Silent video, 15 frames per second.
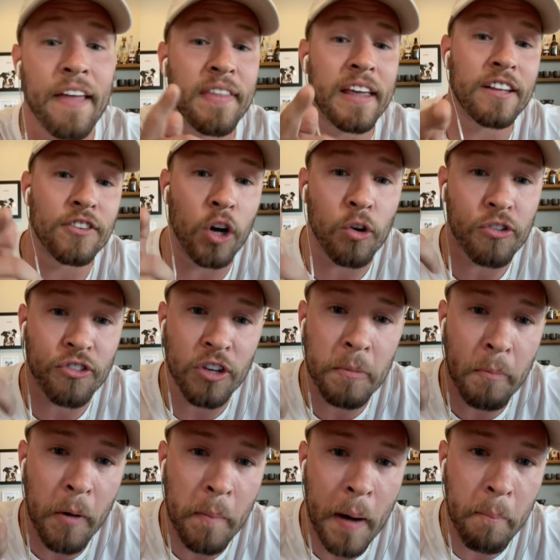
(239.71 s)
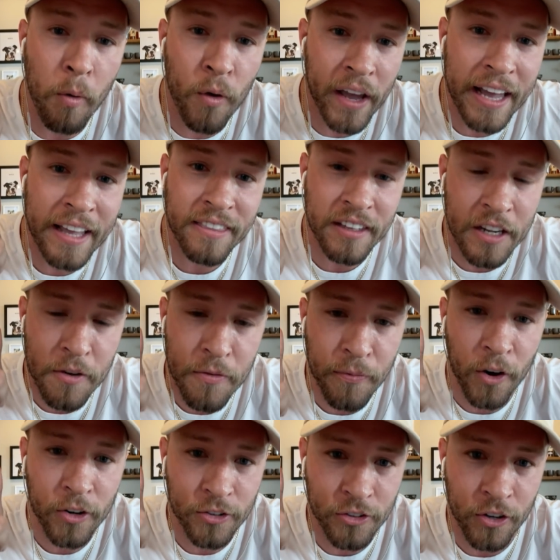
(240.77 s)
then don't sleep on my boy Anthony
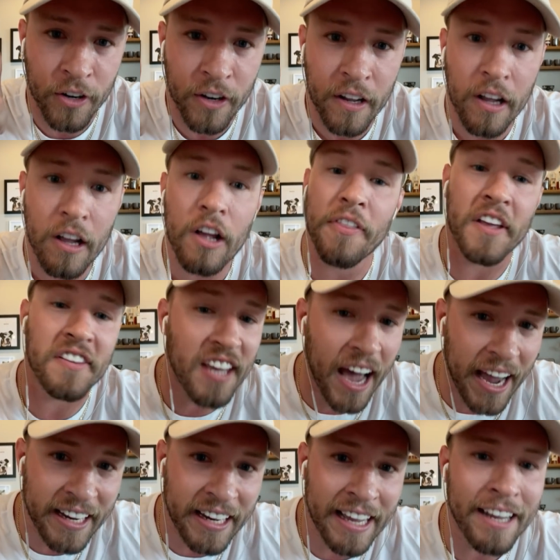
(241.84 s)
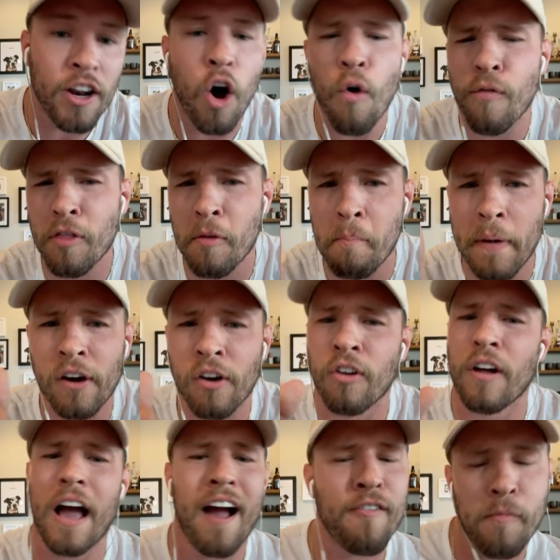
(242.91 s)
Firkser, the tight end over the
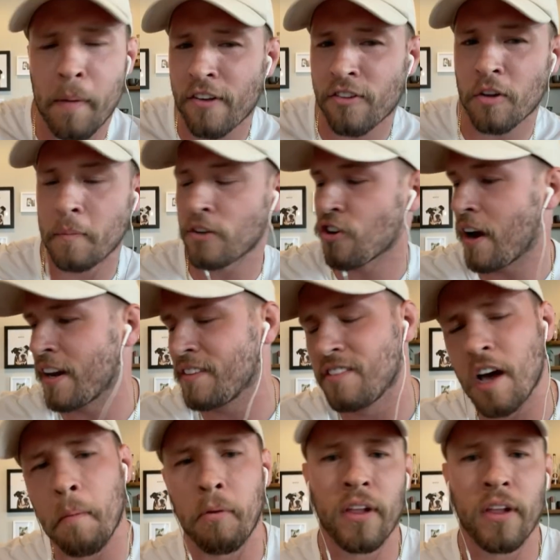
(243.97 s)
middle. Everybody's going to be trying to double